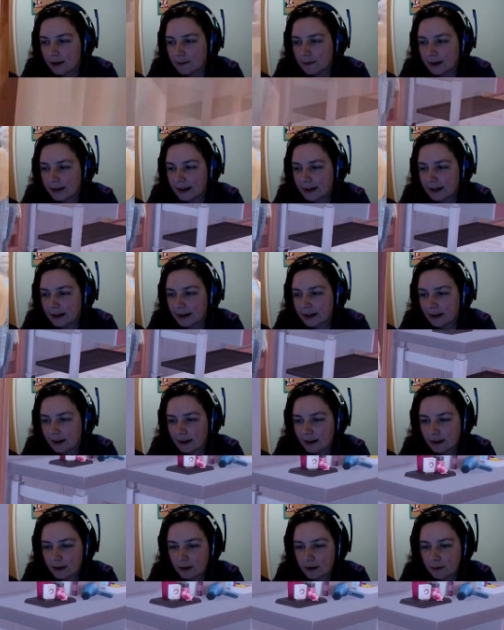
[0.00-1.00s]
I mean,
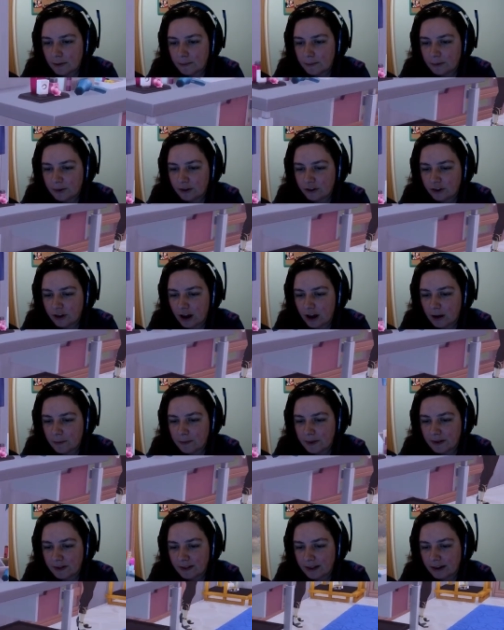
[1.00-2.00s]

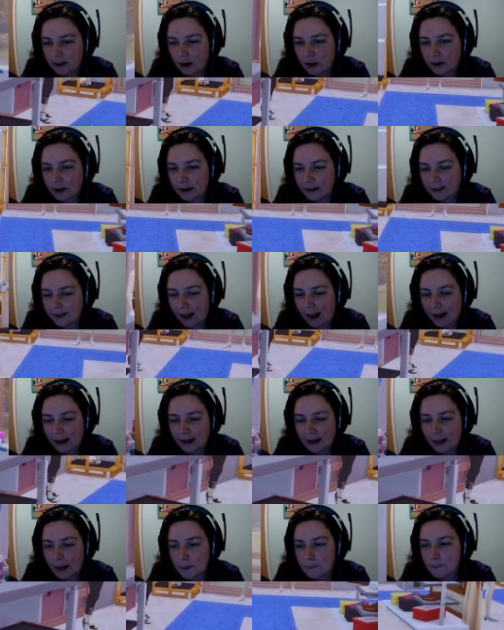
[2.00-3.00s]
pajamas, they don't
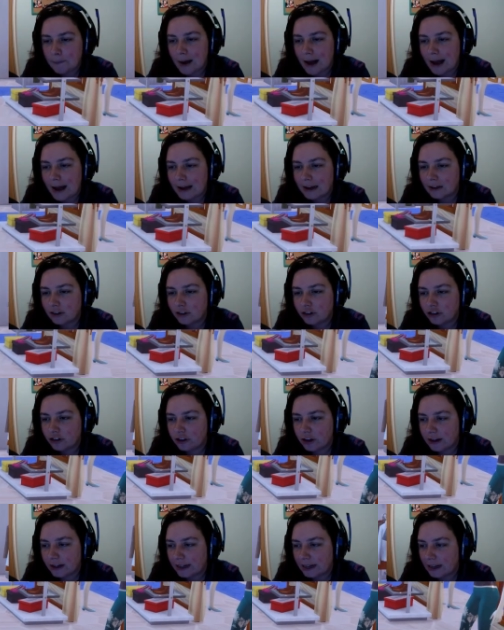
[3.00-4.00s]
exactly
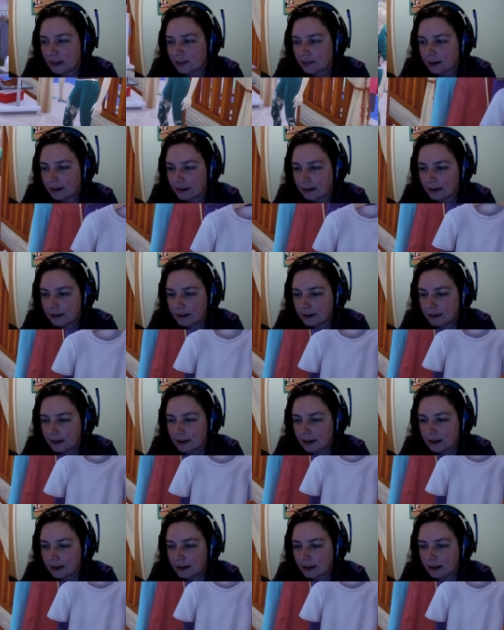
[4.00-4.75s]
match either.